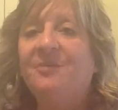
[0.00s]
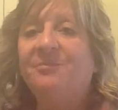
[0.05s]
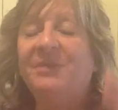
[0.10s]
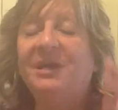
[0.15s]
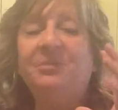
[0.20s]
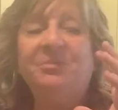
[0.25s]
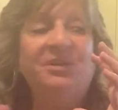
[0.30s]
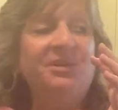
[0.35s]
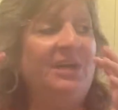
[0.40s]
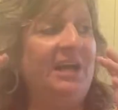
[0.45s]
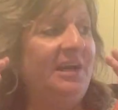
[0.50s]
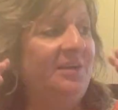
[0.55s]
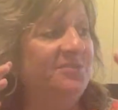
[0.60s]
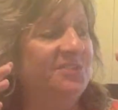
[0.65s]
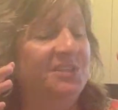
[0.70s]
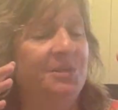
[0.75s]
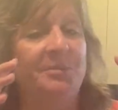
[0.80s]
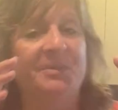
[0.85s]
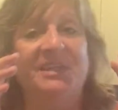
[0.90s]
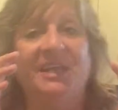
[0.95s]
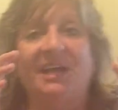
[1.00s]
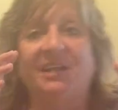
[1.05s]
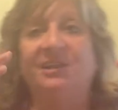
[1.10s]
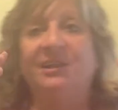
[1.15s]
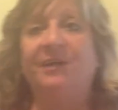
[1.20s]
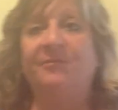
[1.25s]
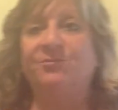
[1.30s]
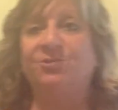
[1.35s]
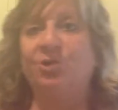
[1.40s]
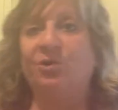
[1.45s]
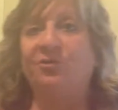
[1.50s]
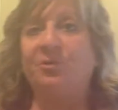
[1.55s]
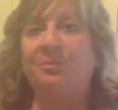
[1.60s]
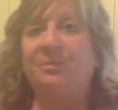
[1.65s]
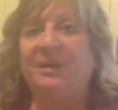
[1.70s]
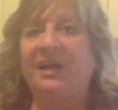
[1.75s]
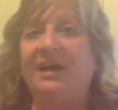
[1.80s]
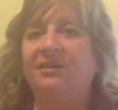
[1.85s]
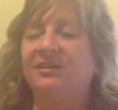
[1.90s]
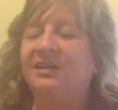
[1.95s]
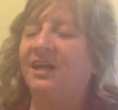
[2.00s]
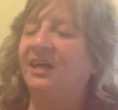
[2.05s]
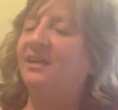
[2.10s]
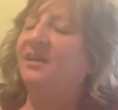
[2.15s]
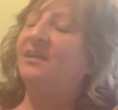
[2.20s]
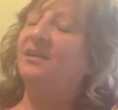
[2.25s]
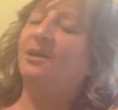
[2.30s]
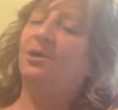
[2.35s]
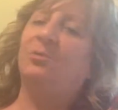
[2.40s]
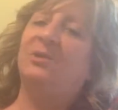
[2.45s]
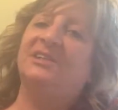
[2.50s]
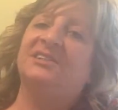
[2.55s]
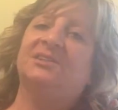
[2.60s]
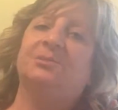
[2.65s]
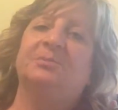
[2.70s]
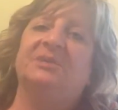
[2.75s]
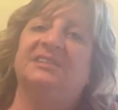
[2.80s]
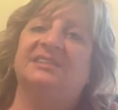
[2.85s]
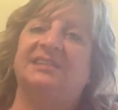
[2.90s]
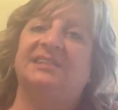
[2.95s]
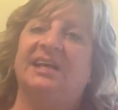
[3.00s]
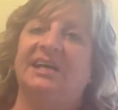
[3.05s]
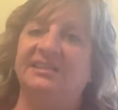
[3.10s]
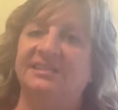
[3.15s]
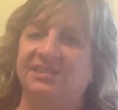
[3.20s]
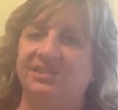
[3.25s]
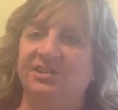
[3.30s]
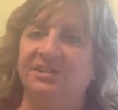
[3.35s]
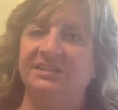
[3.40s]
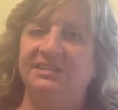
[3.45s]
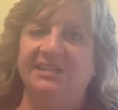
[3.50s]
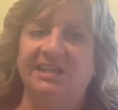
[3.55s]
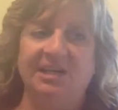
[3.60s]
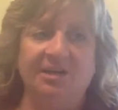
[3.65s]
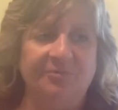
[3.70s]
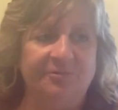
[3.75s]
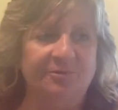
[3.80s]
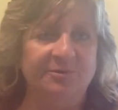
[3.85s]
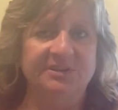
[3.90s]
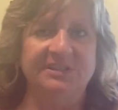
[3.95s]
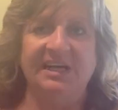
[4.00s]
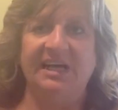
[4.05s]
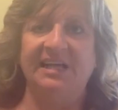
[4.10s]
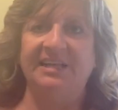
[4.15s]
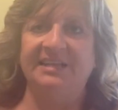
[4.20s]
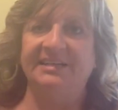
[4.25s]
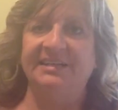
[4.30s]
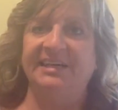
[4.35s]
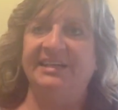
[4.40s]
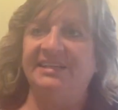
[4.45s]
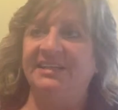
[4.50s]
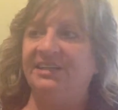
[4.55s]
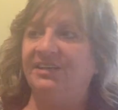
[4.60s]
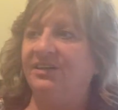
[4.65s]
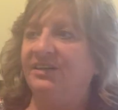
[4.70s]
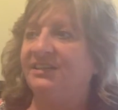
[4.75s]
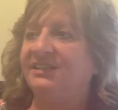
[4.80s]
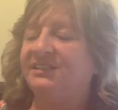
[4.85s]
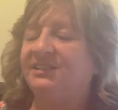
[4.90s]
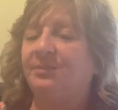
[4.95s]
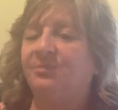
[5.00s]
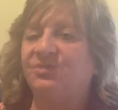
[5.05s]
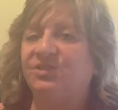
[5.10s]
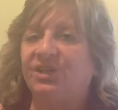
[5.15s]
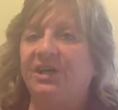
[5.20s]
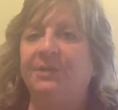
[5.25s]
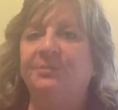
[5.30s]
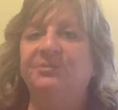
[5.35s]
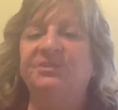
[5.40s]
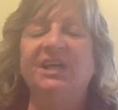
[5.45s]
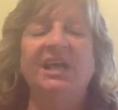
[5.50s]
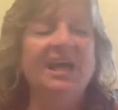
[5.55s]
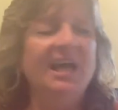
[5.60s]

Maybe you have some of that leftover pound cake. You know Entenmann's has it on sale for $1.99 sometimes.